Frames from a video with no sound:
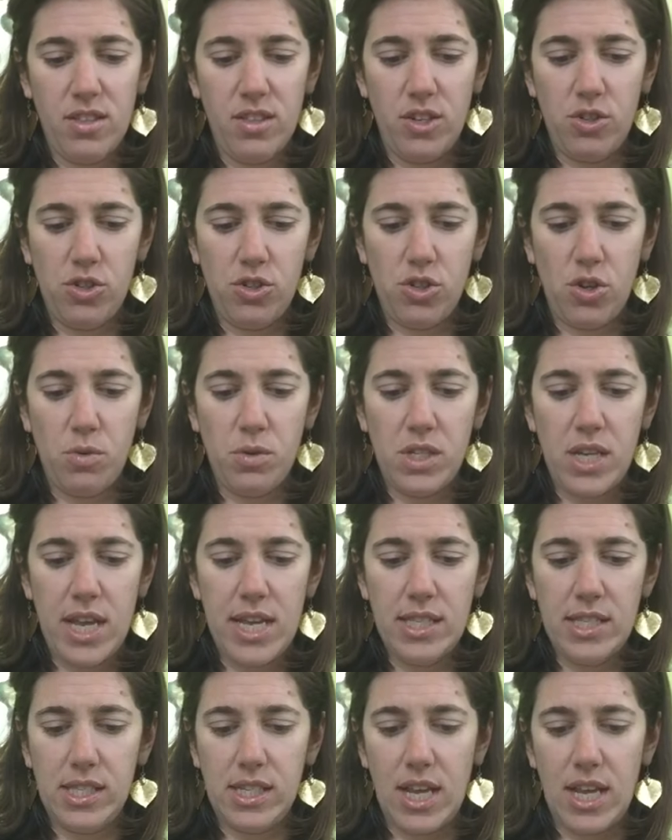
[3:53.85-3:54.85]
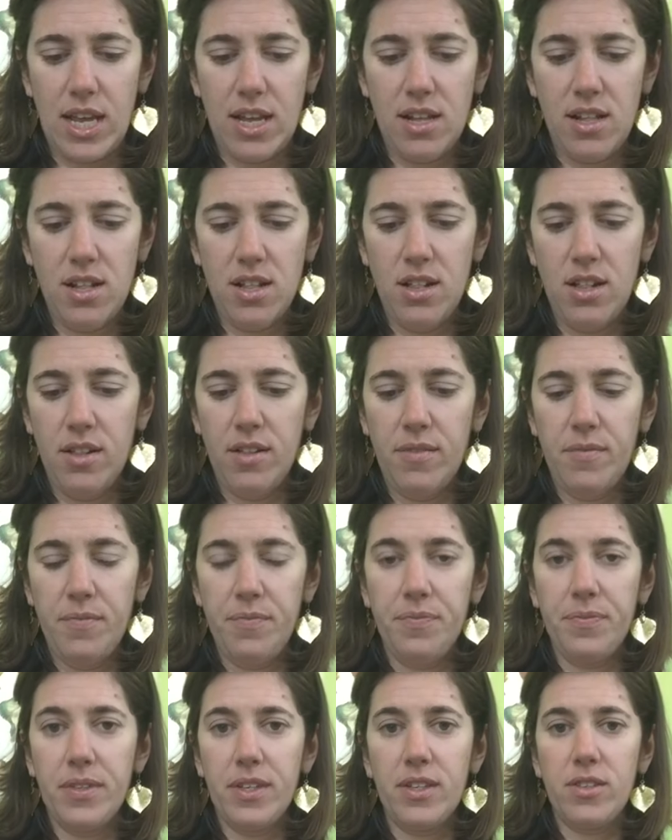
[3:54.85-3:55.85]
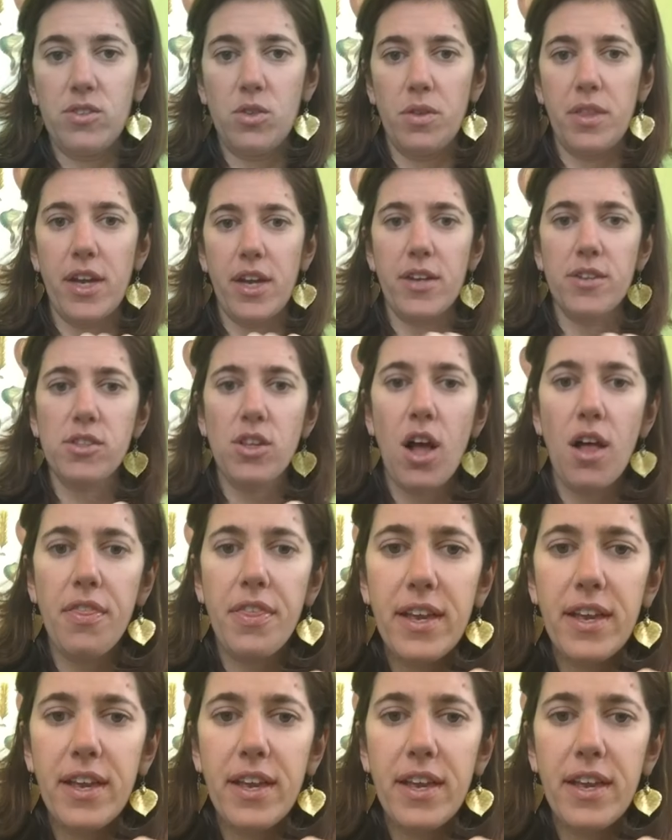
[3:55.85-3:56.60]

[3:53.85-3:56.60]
They're so tasty. So there's all